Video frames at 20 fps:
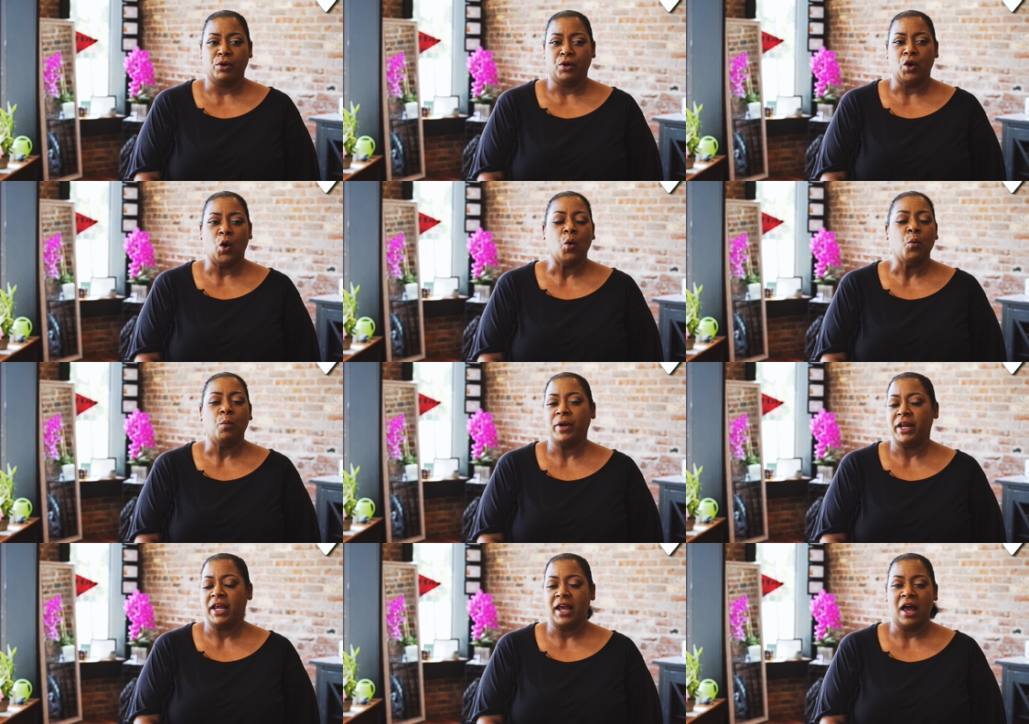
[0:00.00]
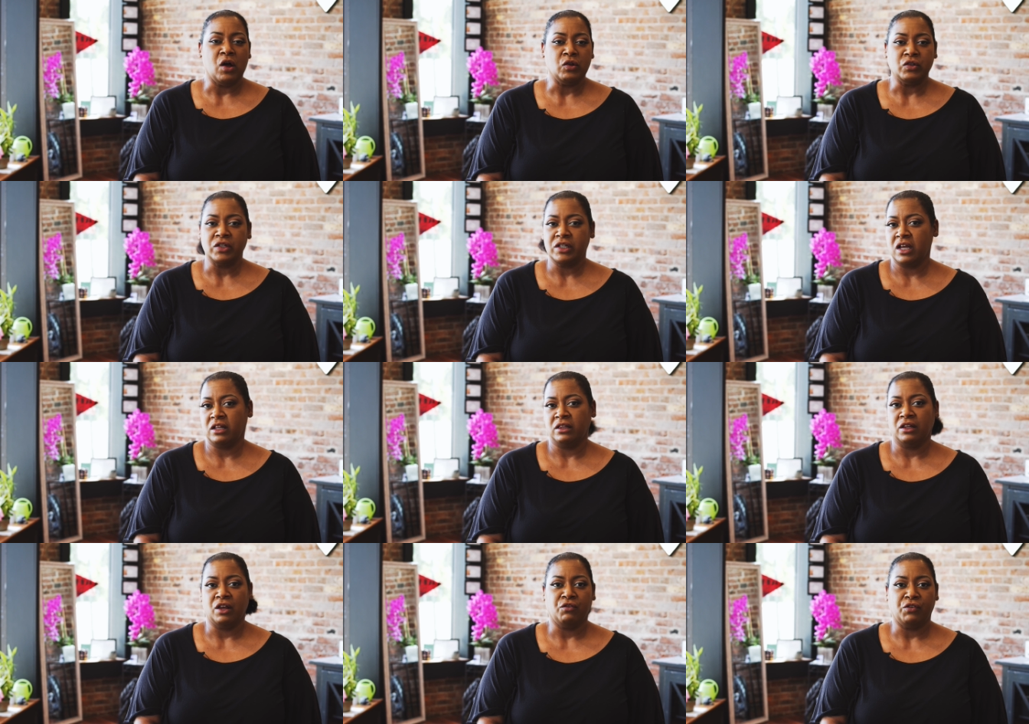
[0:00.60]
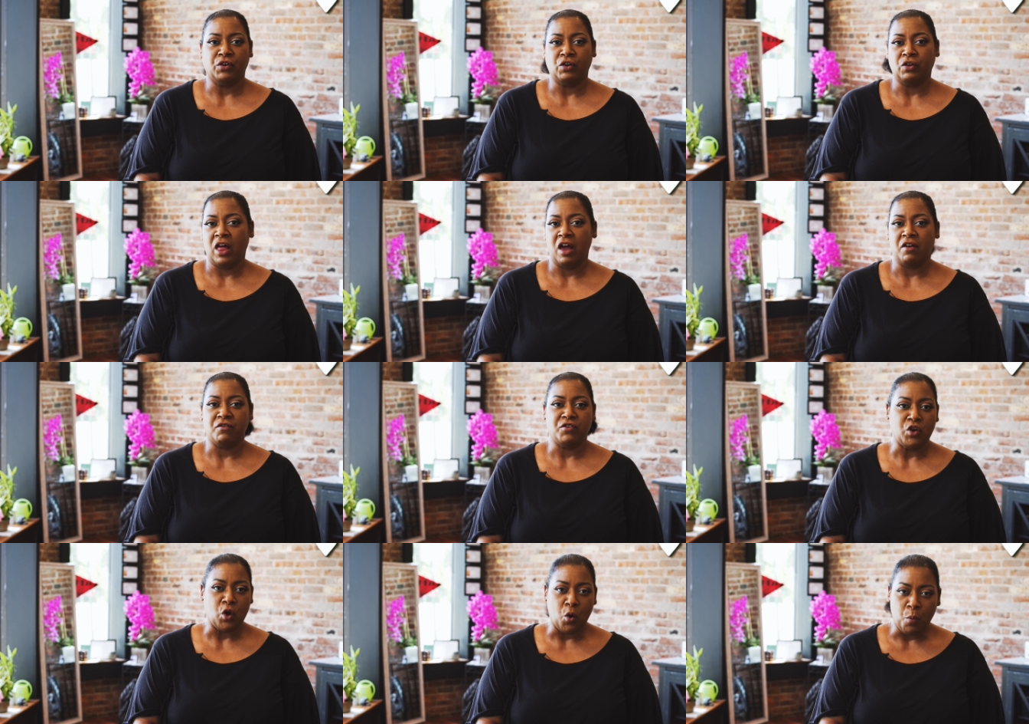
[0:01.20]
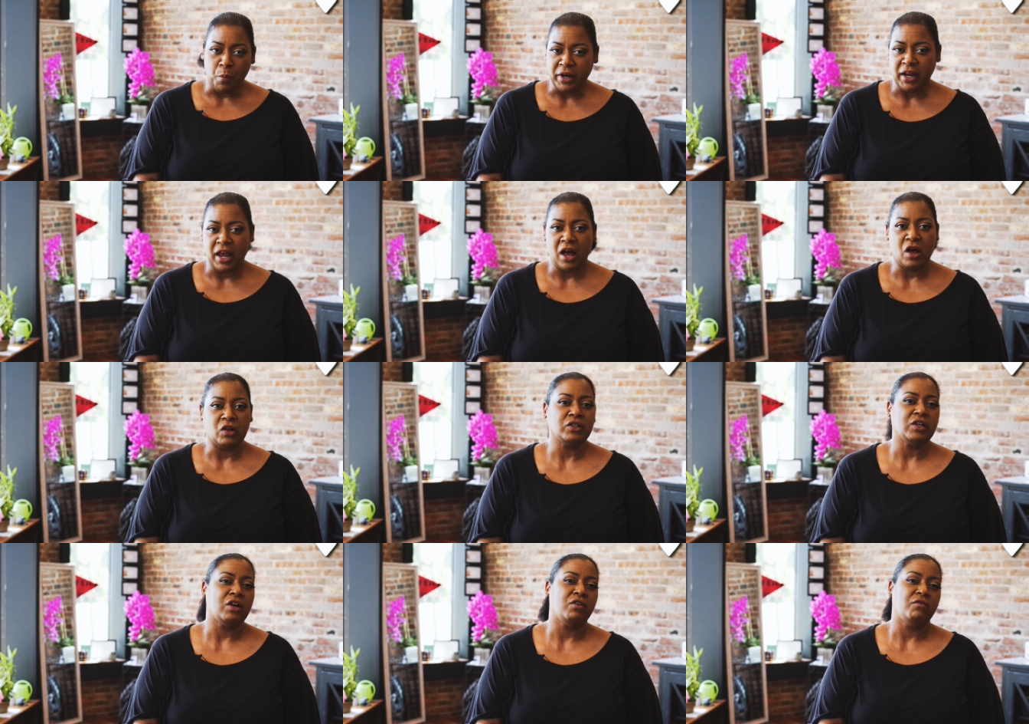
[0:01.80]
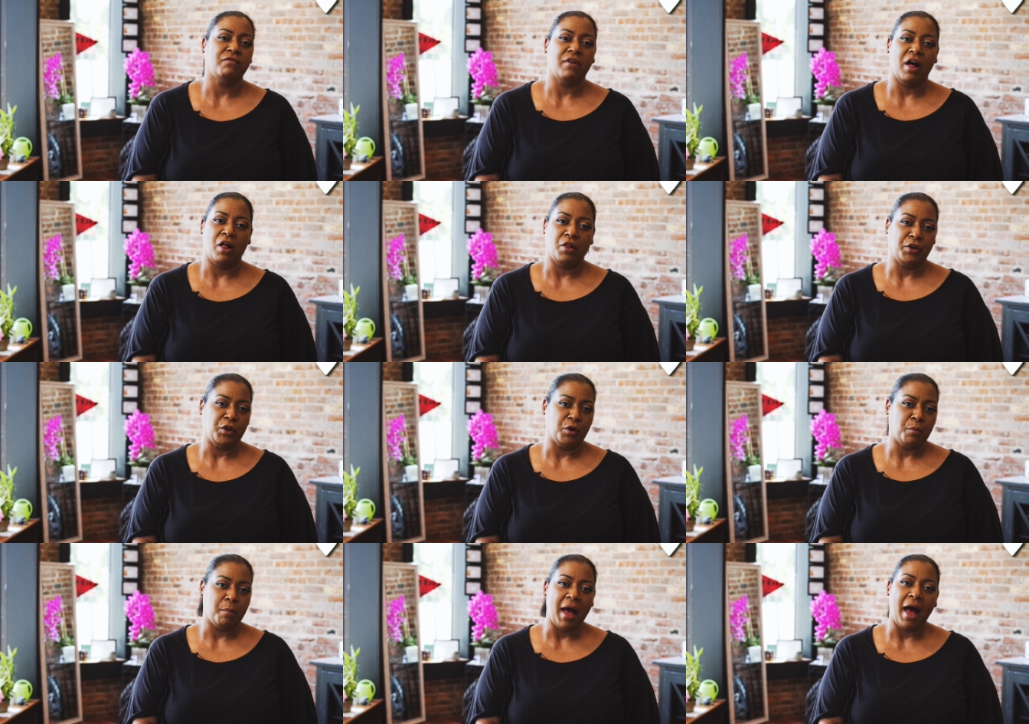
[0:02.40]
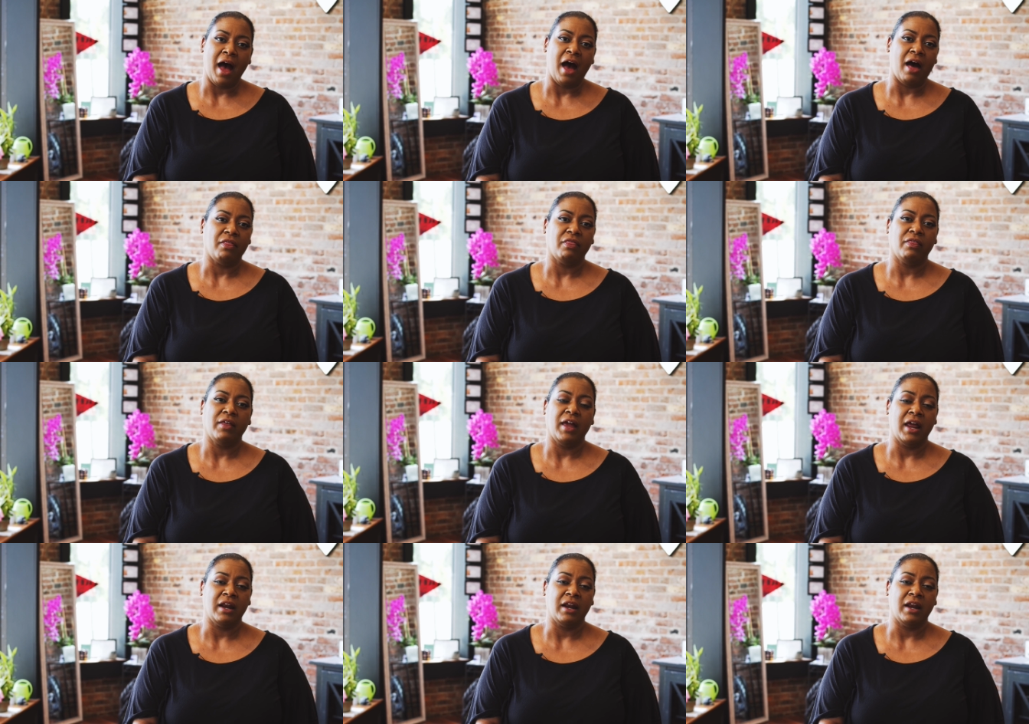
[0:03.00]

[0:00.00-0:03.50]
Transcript: nobody else can live your life. Nobody else can follow your path.